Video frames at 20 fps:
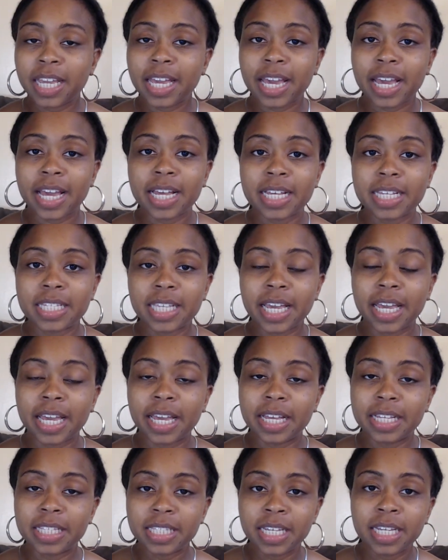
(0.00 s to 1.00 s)
has
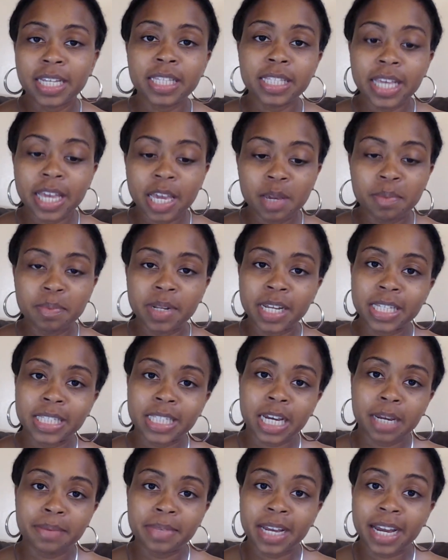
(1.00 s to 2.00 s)
a 10-day blood
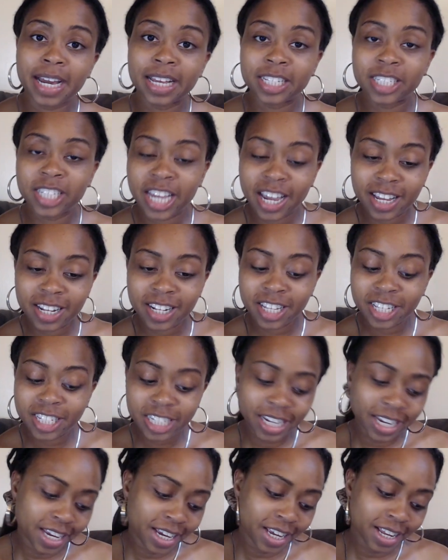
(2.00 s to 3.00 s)
type diet challenge,
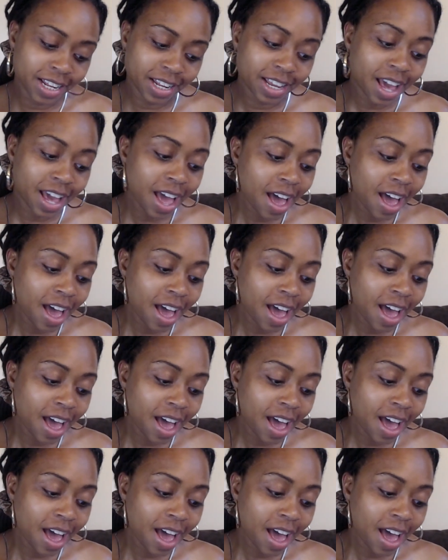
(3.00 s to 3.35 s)
and